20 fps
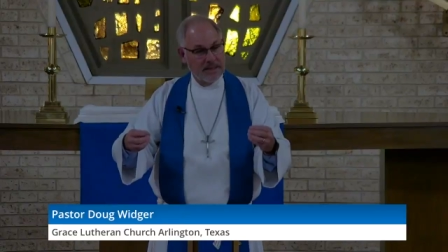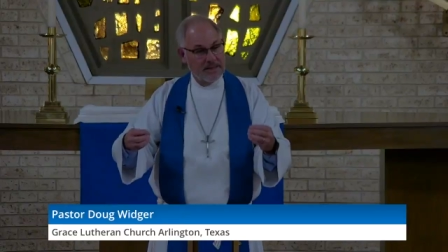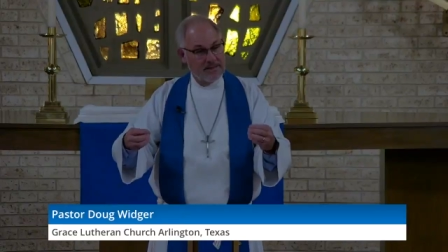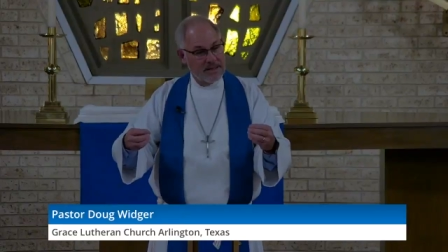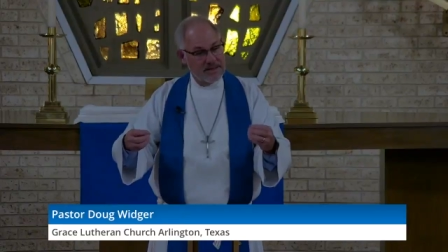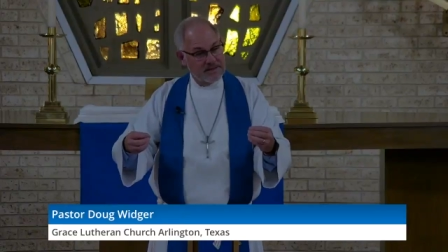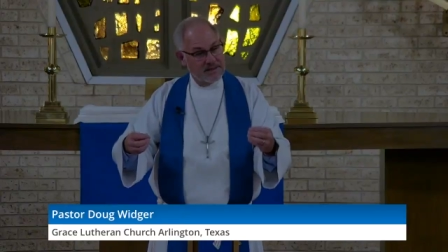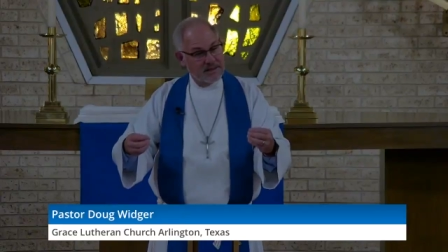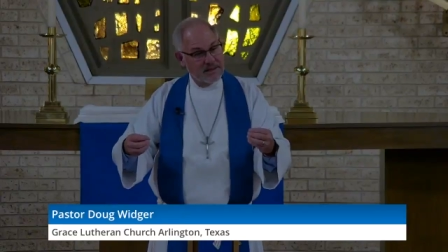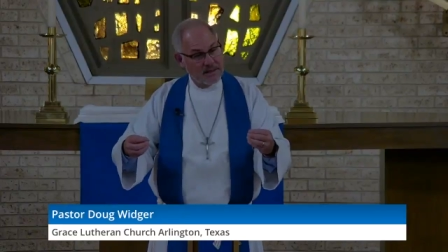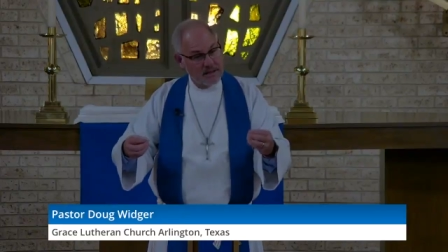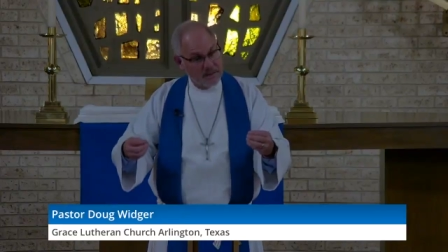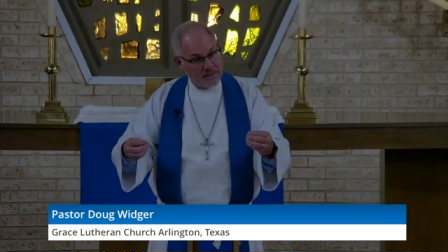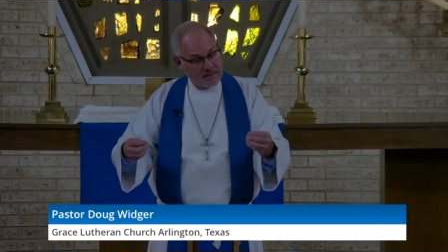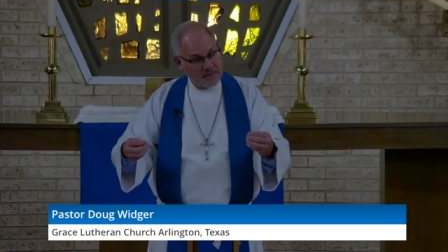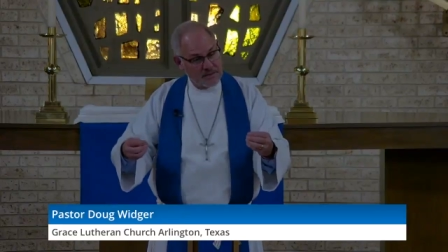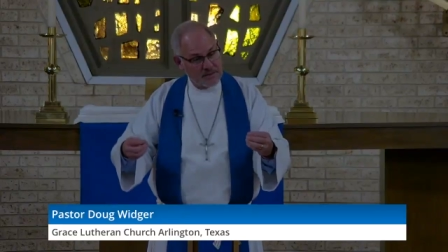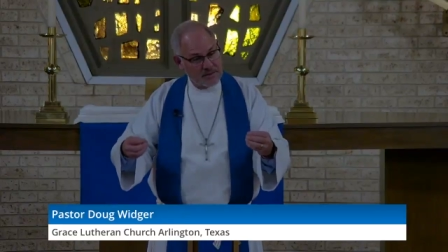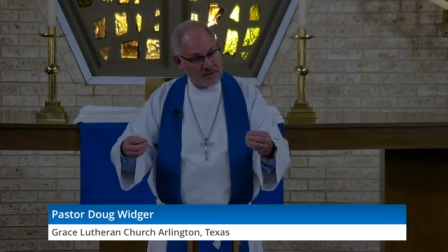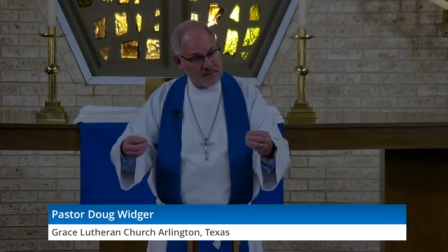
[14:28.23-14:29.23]
And that's a
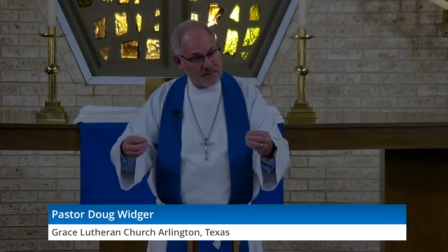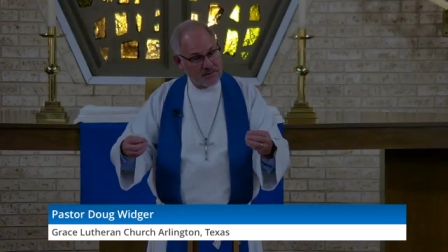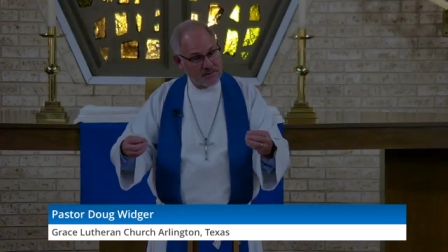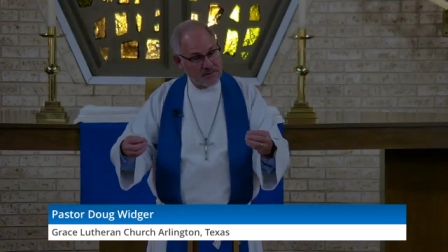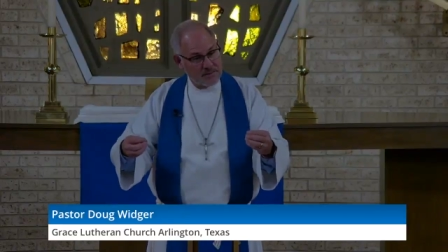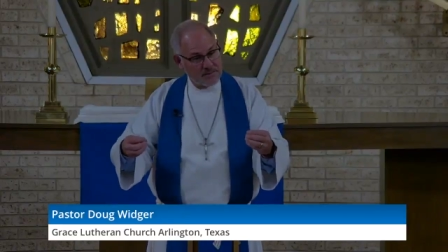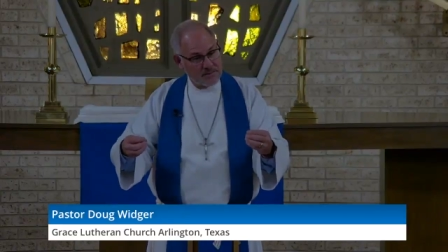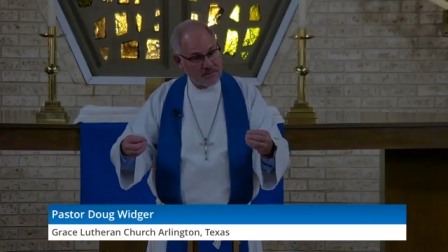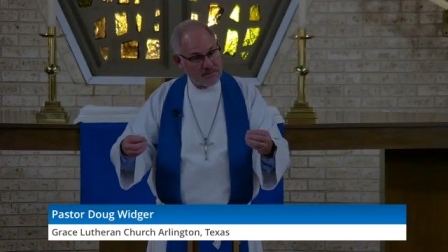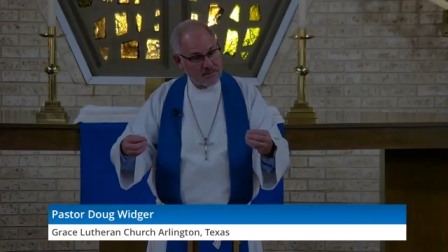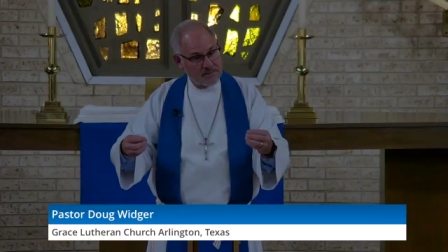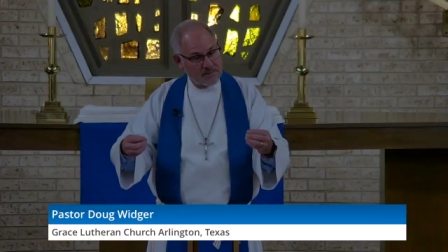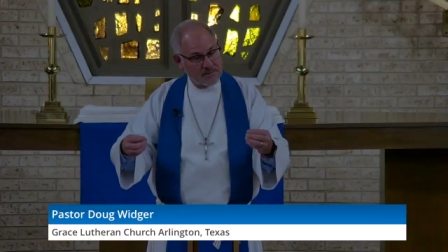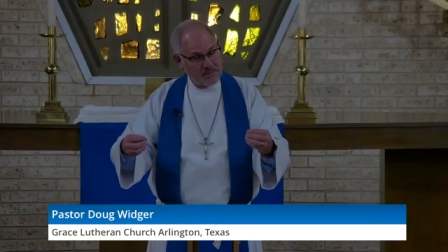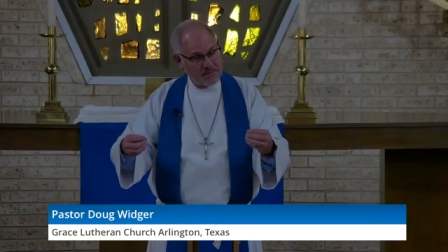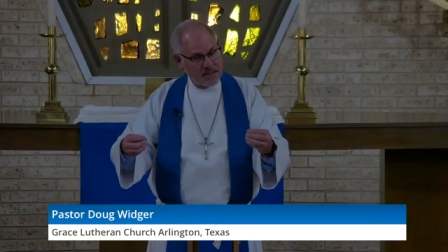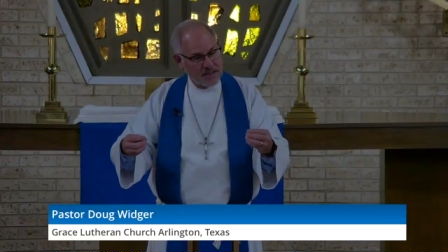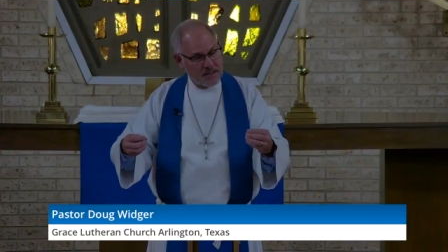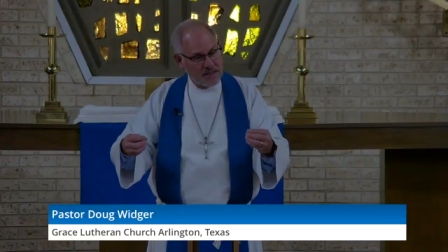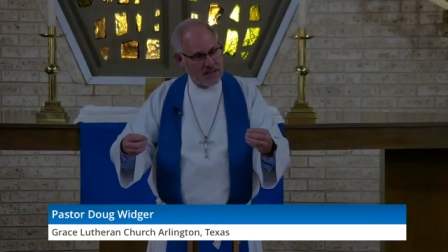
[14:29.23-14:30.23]
gift.
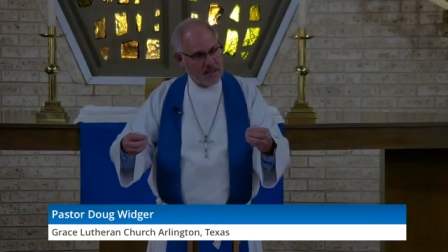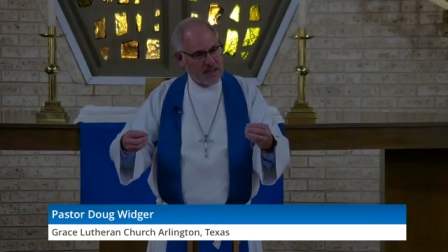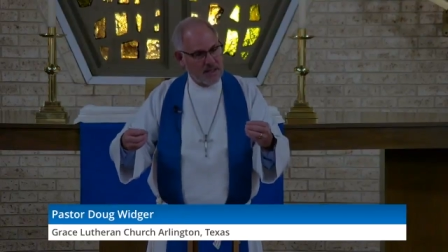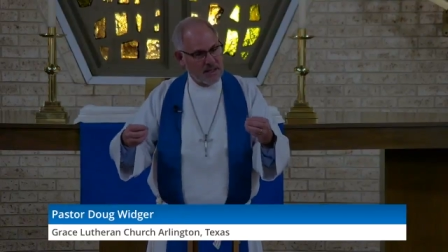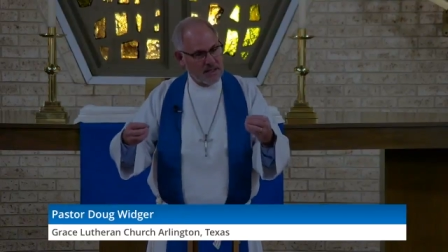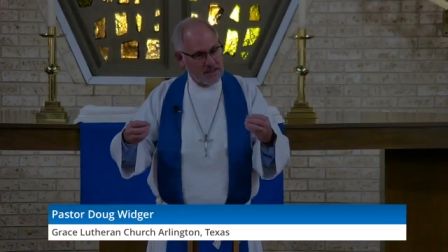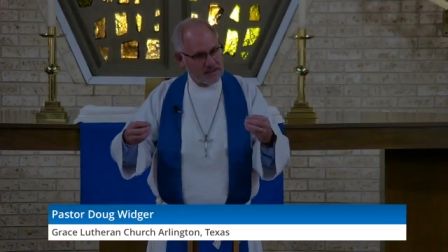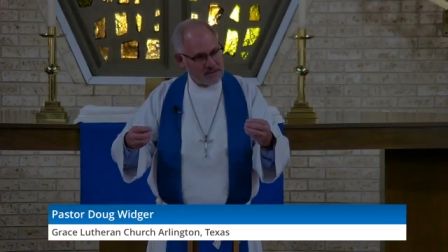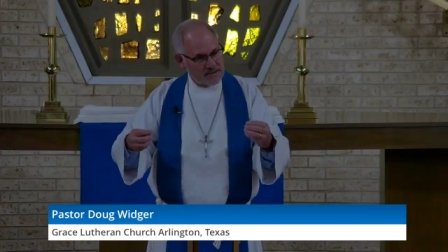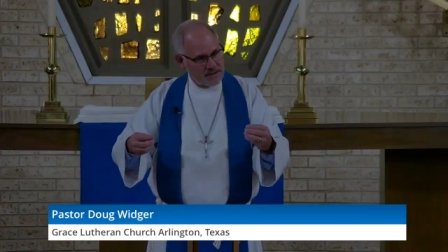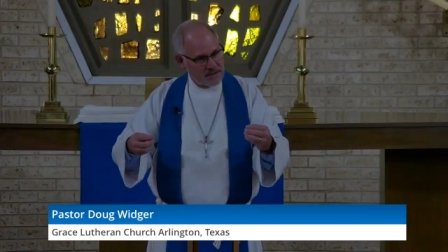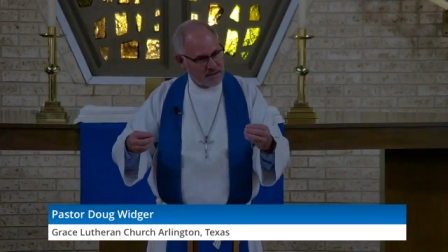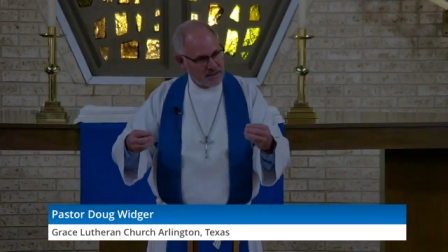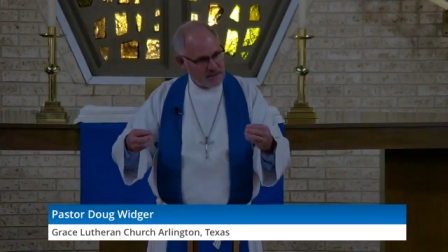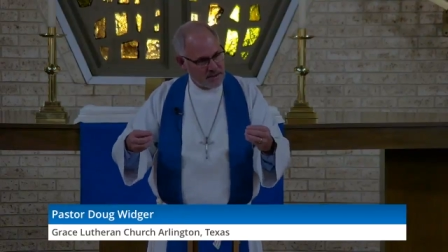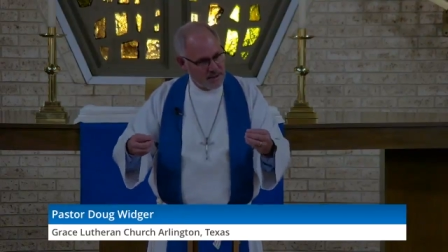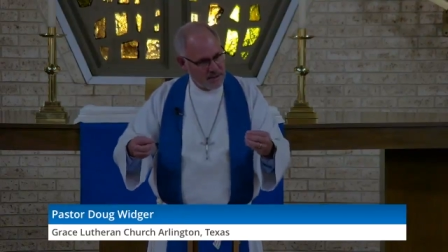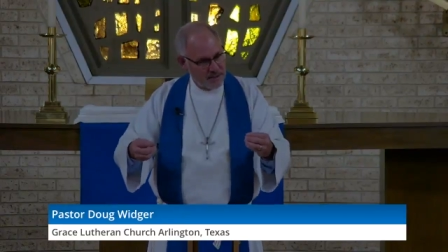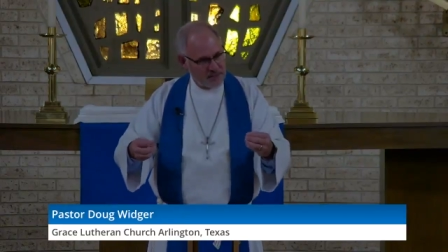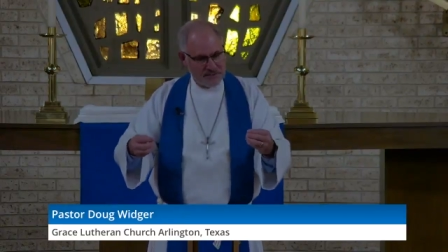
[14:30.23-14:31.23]
It's a
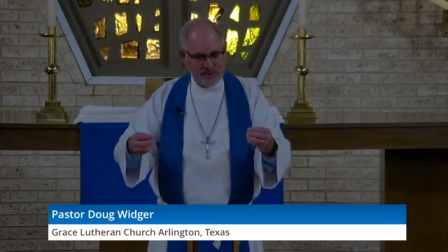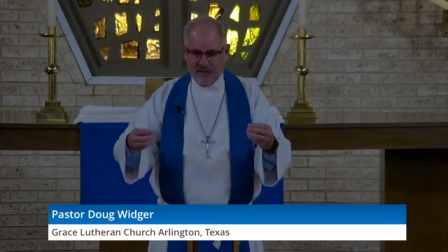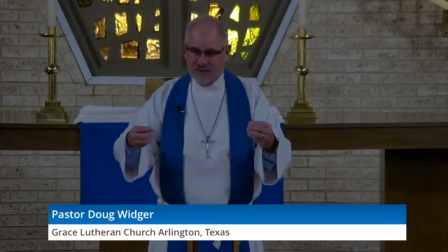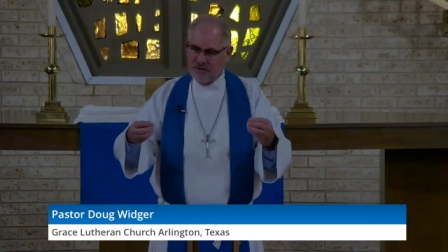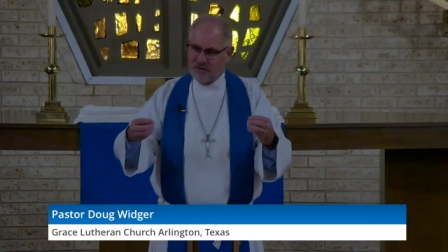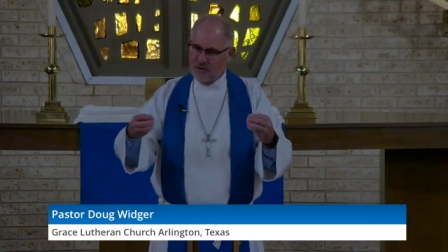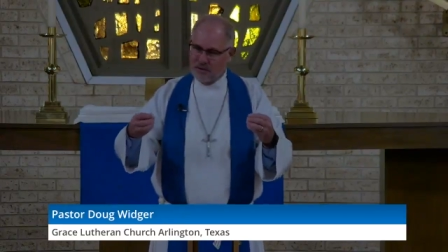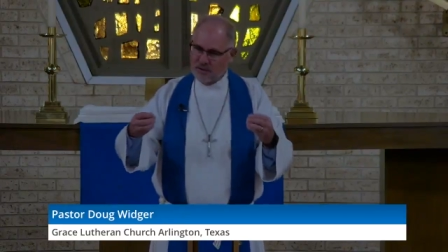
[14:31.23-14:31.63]
gift